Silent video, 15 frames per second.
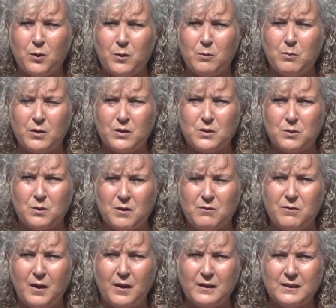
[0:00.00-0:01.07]
for the bursary
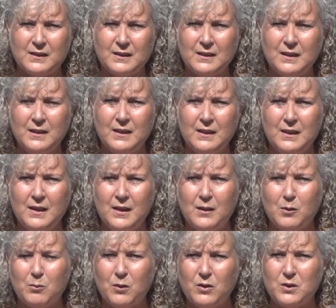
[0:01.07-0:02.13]
fund.
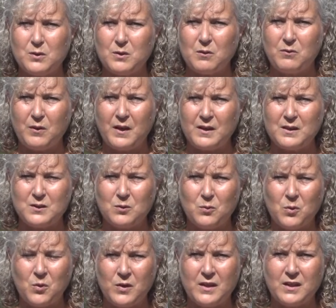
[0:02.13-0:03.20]
The bursary fund is
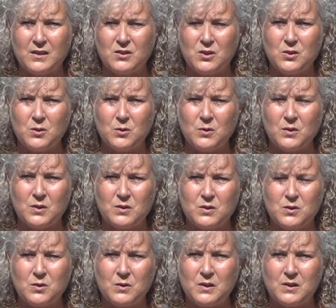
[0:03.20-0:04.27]
awarded to the
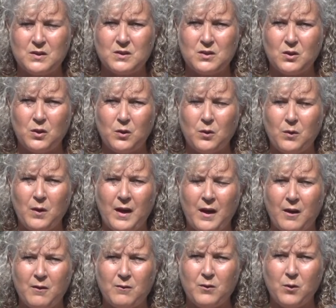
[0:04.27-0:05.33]
students who
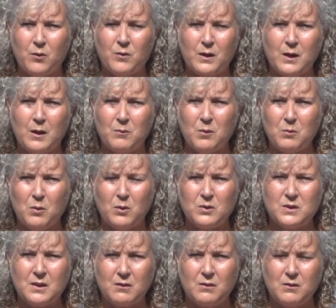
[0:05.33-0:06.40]
have overcome the
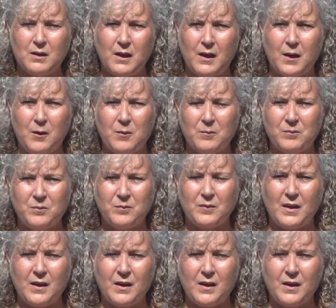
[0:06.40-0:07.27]
most ad um,